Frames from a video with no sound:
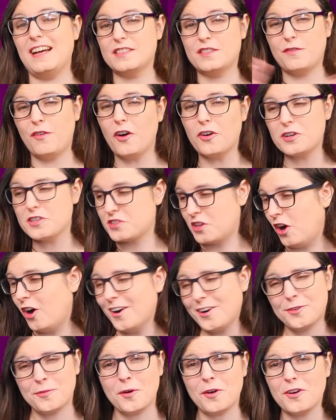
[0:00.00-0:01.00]
as far as
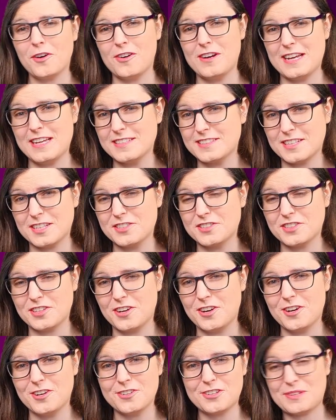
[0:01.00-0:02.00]
hardware is
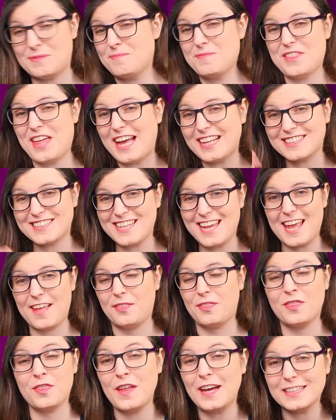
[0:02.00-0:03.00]
concerned, that's it.
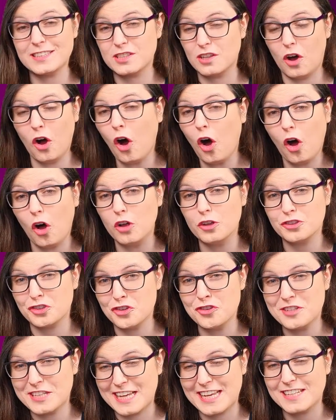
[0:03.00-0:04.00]
That's all you
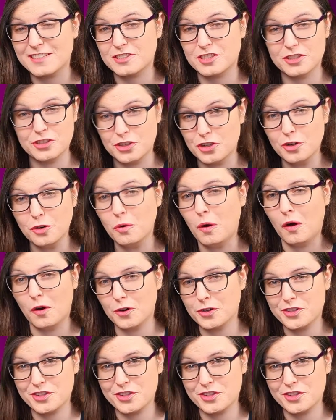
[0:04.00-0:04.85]
need to know or